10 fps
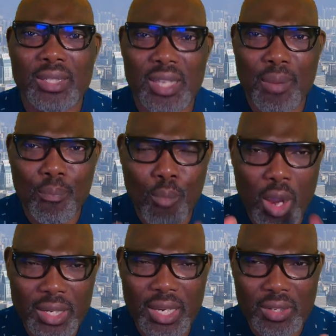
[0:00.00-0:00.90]

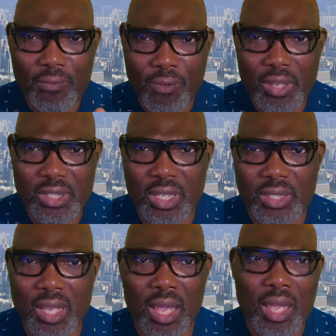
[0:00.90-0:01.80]
Demonic
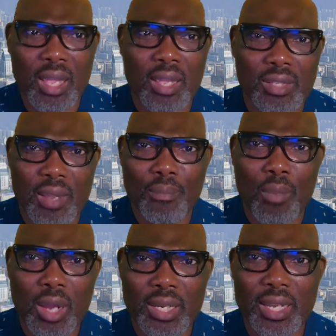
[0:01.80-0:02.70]
forces
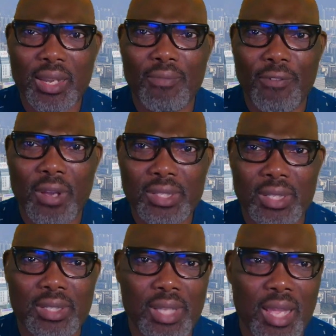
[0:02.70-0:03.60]
demonic
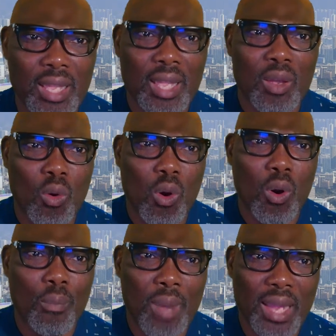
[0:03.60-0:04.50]
forces. Eh?
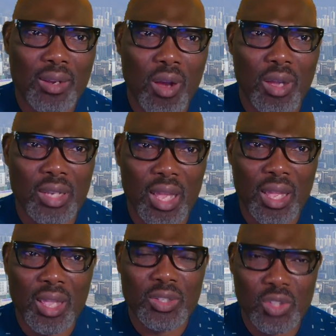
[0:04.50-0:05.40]
Oh, oh my God,
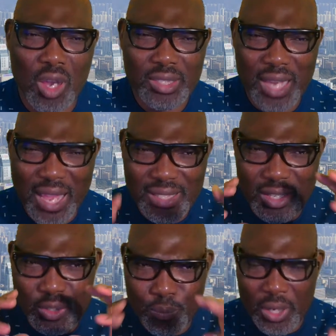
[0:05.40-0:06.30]
eh? such as the
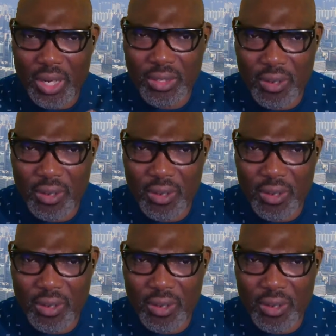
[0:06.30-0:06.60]
spirit